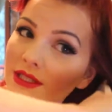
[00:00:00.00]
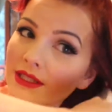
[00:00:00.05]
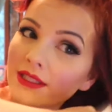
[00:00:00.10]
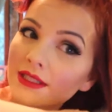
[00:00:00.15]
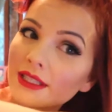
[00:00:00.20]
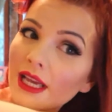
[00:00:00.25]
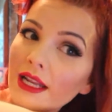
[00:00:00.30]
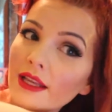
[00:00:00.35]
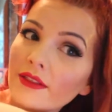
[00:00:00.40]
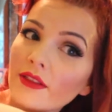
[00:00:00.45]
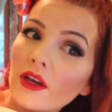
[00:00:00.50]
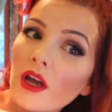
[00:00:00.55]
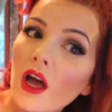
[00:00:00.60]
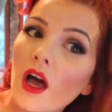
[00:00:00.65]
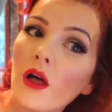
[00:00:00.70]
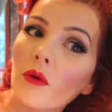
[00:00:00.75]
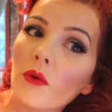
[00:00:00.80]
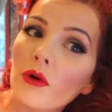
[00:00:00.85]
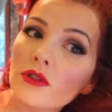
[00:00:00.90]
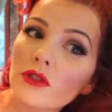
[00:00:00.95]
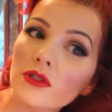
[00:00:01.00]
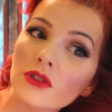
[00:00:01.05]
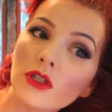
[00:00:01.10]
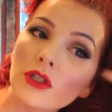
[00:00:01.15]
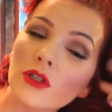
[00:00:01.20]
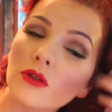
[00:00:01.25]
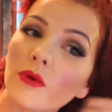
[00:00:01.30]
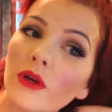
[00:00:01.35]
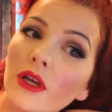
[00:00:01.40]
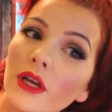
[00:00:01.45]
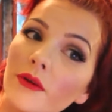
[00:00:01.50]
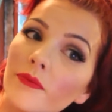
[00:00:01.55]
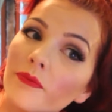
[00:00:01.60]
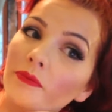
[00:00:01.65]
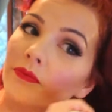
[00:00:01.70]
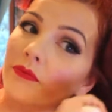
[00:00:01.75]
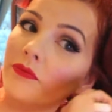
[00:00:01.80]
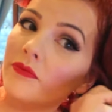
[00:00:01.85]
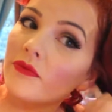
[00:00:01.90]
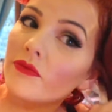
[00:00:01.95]
telling the curl what to do, we're
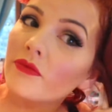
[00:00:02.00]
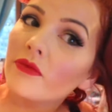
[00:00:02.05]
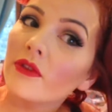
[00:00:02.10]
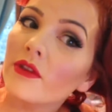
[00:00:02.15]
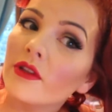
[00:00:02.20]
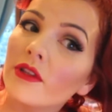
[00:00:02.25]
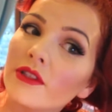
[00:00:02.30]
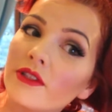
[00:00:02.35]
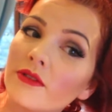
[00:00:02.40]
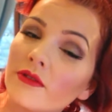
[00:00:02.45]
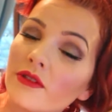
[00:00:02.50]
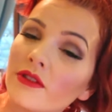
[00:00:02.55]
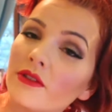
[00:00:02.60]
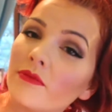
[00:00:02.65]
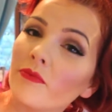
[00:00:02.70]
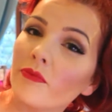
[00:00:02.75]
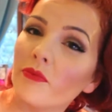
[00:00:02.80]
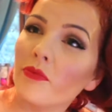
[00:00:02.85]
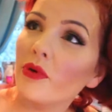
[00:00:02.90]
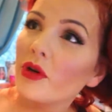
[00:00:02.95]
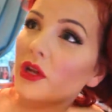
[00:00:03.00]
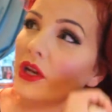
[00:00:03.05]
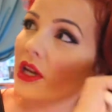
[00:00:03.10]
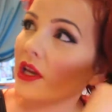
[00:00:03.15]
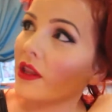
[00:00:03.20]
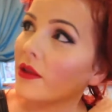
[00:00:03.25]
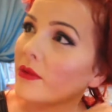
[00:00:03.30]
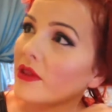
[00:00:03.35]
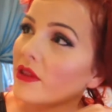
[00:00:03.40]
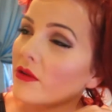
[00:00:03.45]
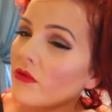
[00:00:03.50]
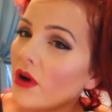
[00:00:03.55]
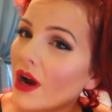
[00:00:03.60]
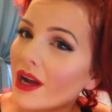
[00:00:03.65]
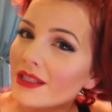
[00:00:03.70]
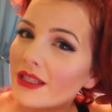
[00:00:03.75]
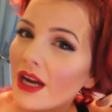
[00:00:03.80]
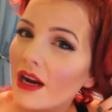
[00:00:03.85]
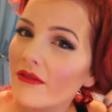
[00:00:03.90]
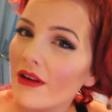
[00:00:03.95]
putting them in the
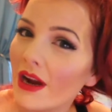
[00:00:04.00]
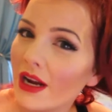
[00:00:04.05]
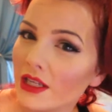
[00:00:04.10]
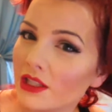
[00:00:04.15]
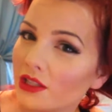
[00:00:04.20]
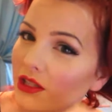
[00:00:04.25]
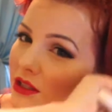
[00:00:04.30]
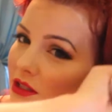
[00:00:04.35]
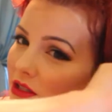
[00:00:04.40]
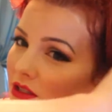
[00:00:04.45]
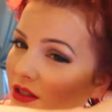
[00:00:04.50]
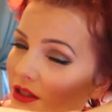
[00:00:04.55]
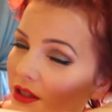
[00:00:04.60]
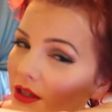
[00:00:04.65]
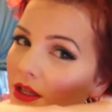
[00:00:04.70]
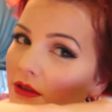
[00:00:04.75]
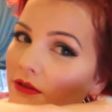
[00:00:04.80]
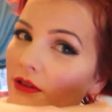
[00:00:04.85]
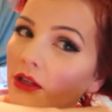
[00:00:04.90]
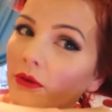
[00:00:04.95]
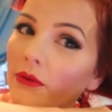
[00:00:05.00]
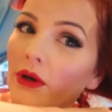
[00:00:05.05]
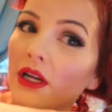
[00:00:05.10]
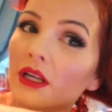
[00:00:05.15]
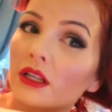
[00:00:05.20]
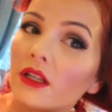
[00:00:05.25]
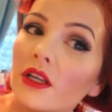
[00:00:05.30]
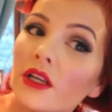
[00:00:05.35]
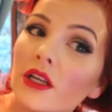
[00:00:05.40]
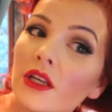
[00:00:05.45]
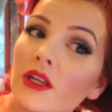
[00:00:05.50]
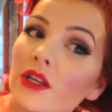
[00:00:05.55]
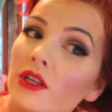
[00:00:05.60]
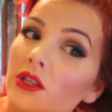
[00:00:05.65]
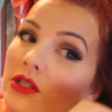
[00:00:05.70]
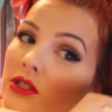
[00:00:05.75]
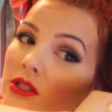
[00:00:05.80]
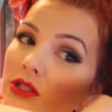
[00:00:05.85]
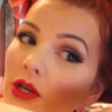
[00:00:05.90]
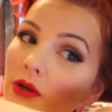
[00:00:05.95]
right direction, if you will,
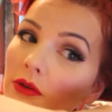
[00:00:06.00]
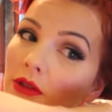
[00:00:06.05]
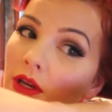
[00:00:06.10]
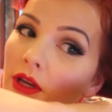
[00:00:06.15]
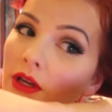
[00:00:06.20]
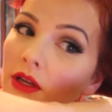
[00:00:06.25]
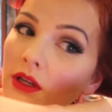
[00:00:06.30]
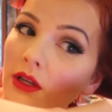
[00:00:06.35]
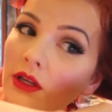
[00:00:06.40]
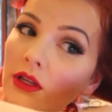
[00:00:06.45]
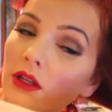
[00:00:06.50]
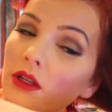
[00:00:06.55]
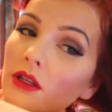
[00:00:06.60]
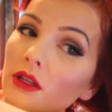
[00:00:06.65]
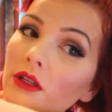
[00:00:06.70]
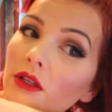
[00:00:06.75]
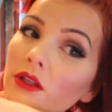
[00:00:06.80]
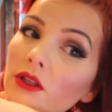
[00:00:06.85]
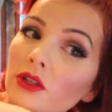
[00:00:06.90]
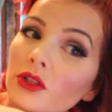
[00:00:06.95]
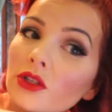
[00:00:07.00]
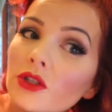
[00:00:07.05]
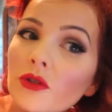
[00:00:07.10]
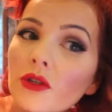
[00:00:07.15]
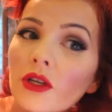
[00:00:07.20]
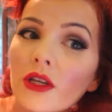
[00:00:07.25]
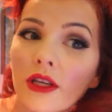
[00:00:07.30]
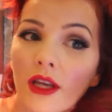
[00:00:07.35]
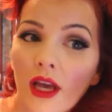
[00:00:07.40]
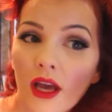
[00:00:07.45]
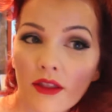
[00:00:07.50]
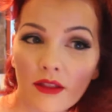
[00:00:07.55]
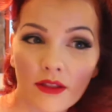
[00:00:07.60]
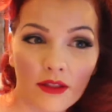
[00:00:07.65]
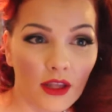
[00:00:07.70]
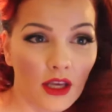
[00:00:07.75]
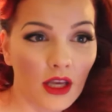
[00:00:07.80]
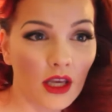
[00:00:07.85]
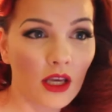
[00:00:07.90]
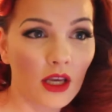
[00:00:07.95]
so that you can get
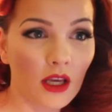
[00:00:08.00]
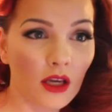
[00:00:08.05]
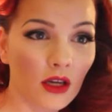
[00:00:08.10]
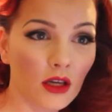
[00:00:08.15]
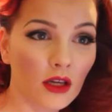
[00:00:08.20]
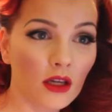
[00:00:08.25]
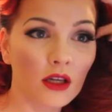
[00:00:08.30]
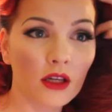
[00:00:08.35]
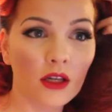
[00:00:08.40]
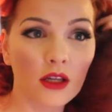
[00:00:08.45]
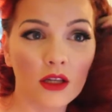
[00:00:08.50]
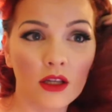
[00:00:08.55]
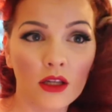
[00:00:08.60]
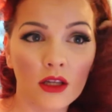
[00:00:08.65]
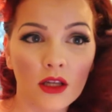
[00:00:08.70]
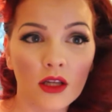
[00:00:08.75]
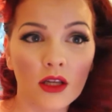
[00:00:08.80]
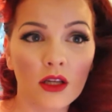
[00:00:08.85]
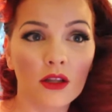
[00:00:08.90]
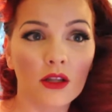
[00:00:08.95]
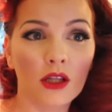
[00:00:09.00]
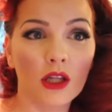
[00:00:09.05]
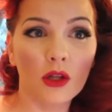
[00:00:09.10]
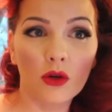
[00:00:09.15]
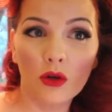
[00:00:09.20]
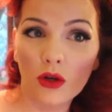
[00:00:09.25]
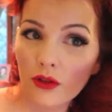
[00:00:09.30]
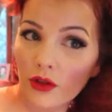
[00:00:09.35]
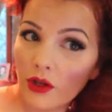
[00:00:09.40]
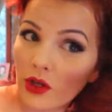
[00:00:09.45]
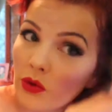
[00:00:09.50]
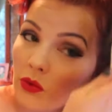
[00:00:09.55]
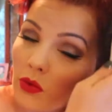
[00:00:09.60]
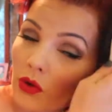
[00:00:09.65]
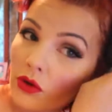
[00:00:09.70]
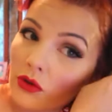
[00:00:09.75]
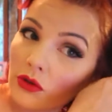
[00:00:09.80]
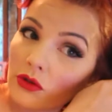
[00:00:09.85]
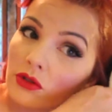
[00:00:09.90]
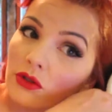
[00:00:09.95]
the look that you
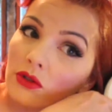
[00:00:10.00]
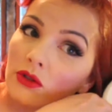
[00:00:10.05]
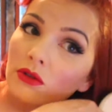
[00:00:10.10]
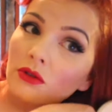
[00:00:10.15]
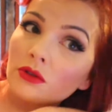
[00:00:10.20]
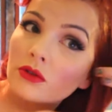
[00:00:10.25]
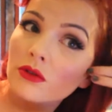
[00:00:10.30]
want.